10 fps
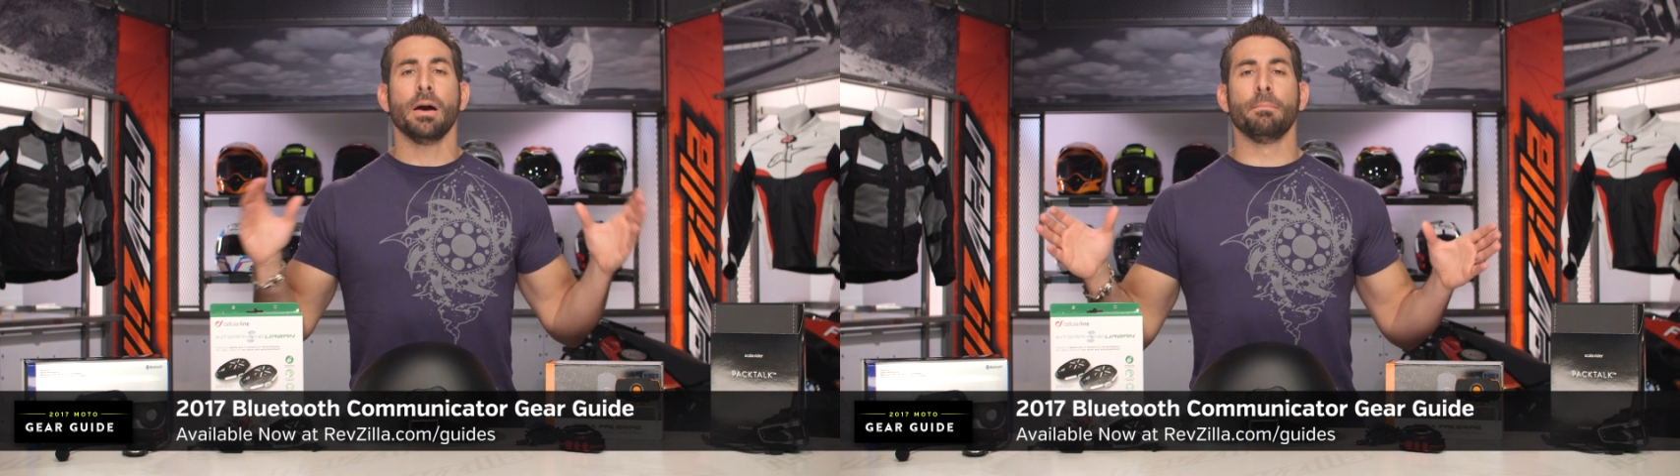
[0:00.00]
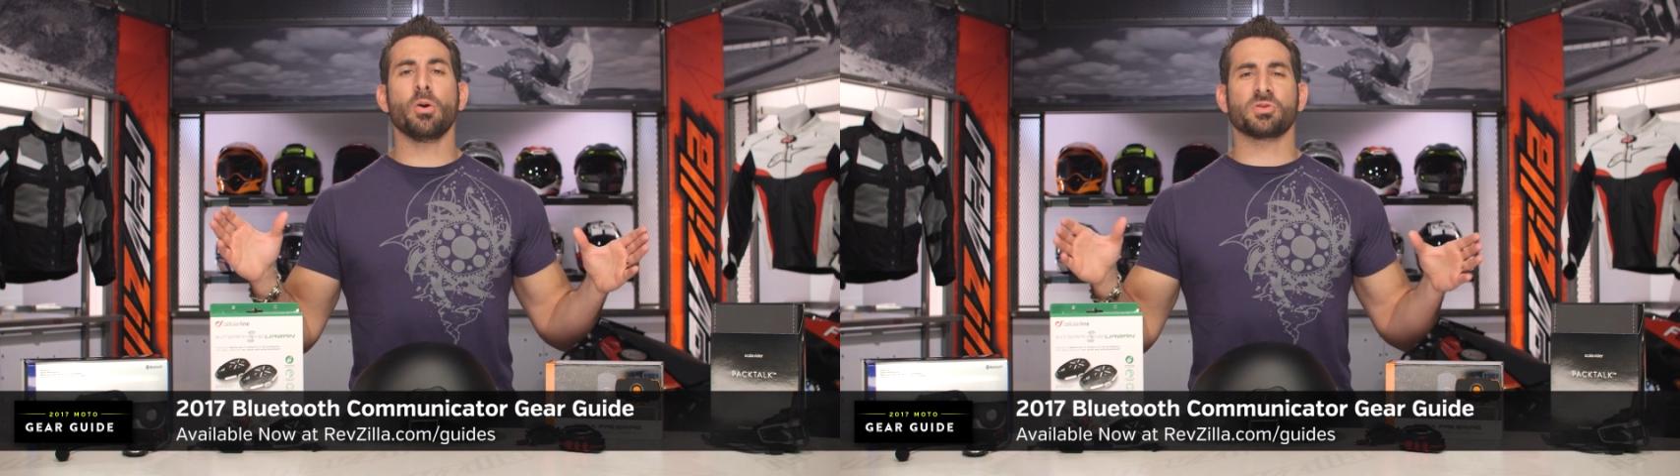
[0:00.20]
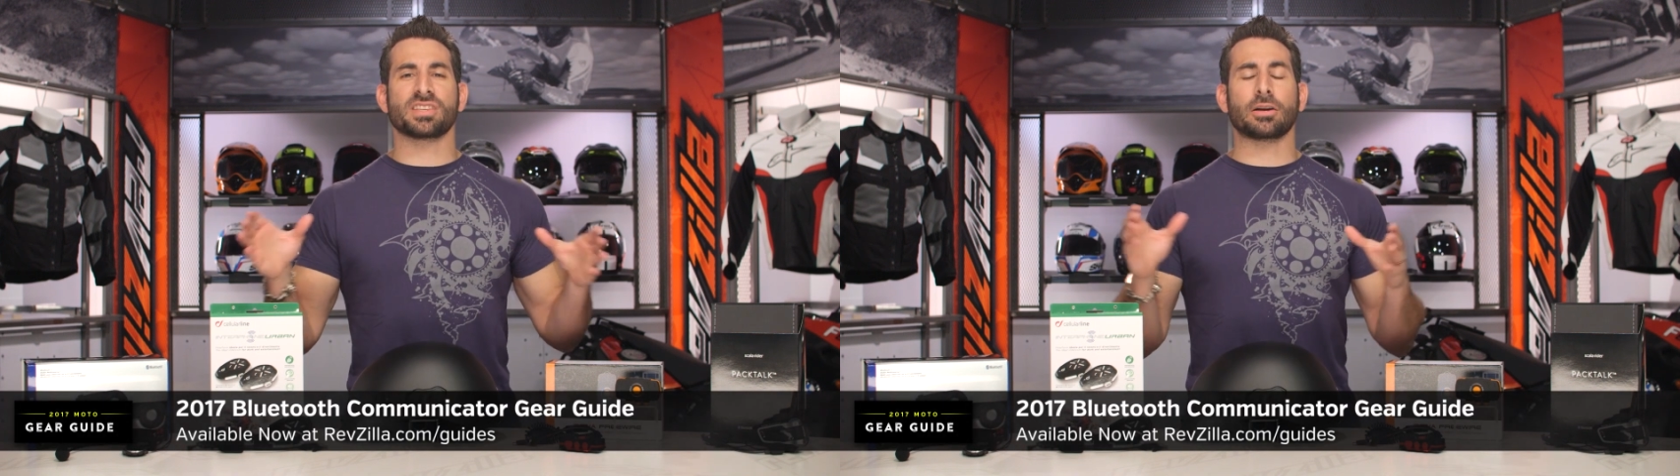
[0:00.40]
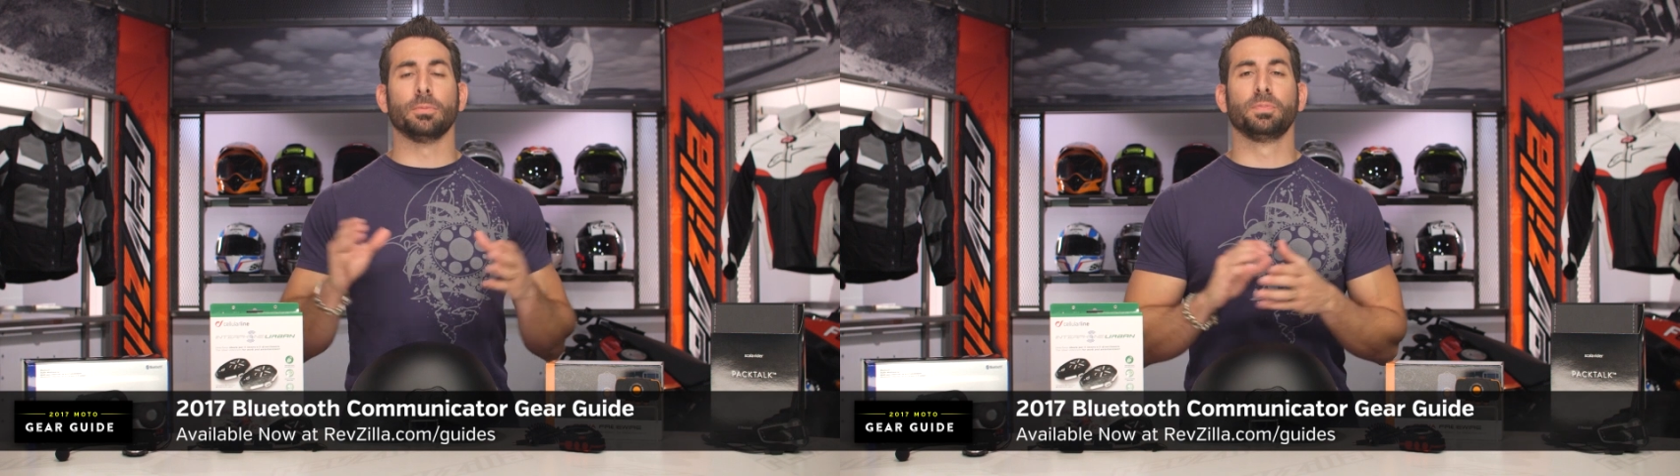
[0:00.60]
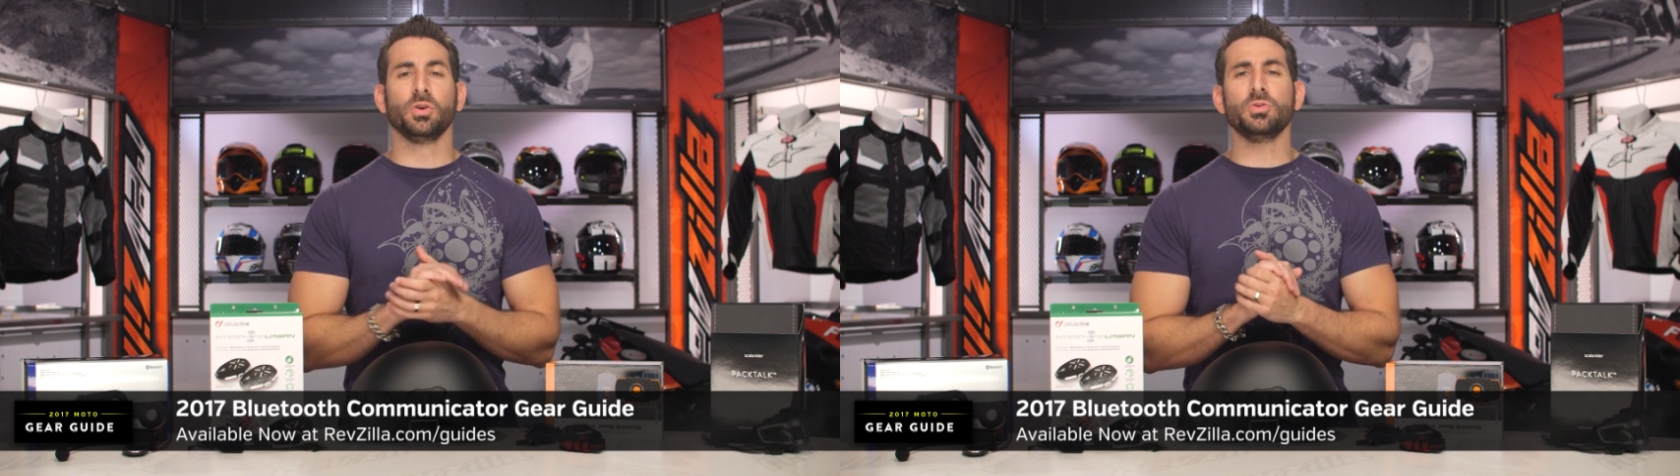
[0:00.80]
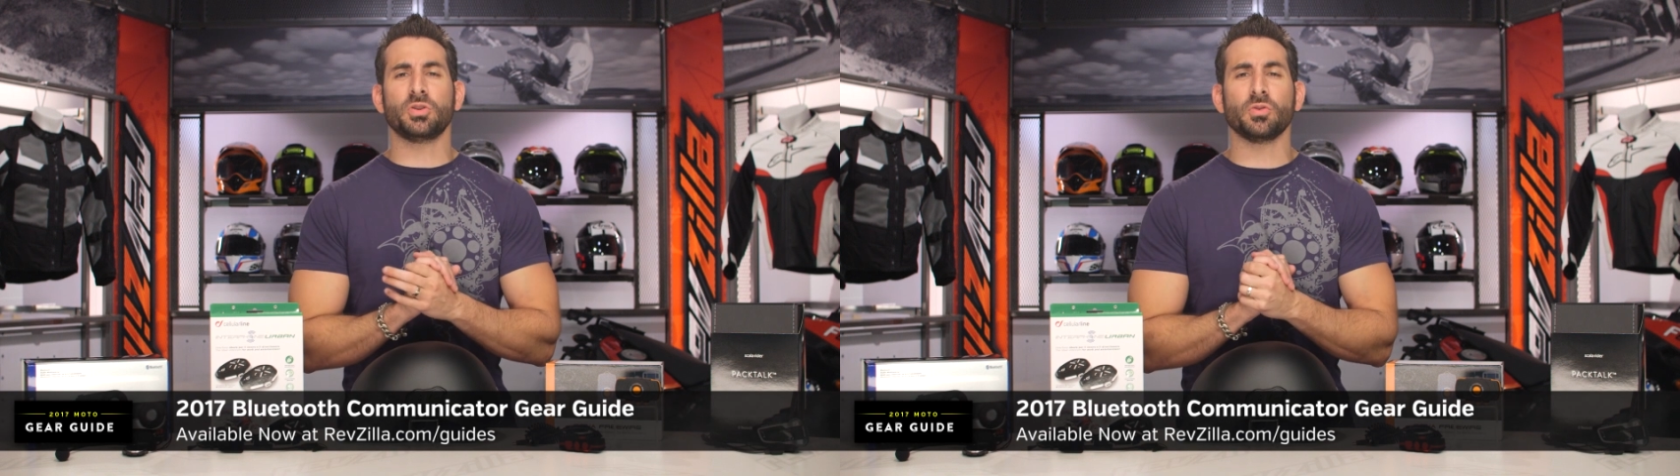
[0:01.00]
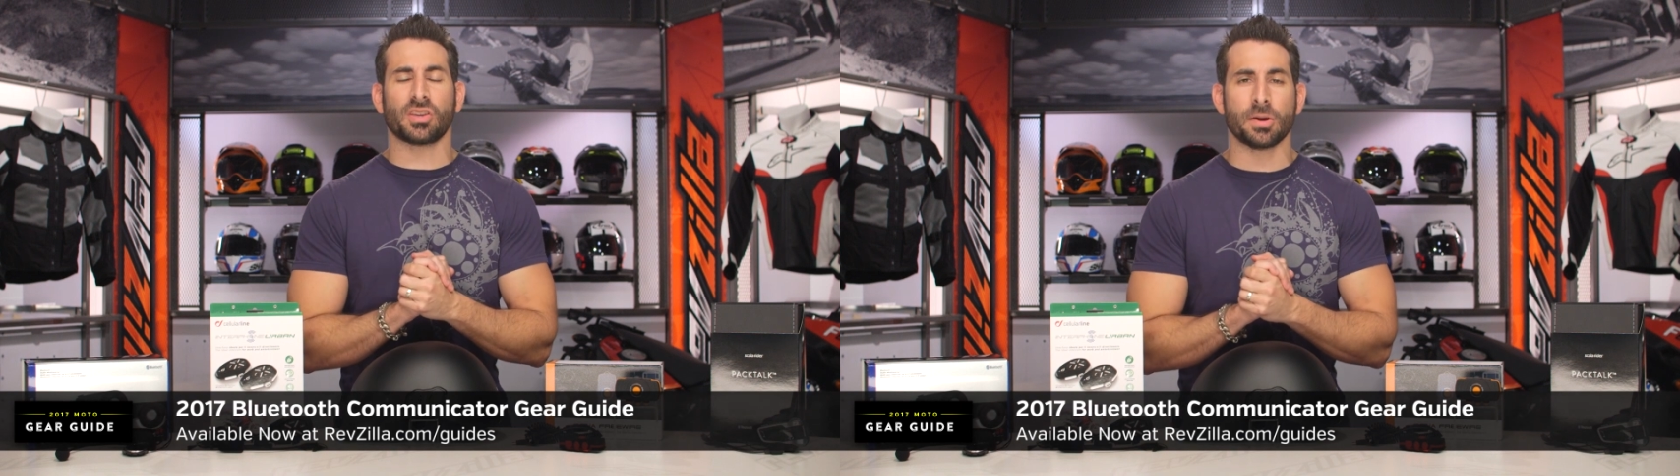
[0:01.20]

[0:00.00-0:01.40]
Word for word: Motorcycle Bluetooth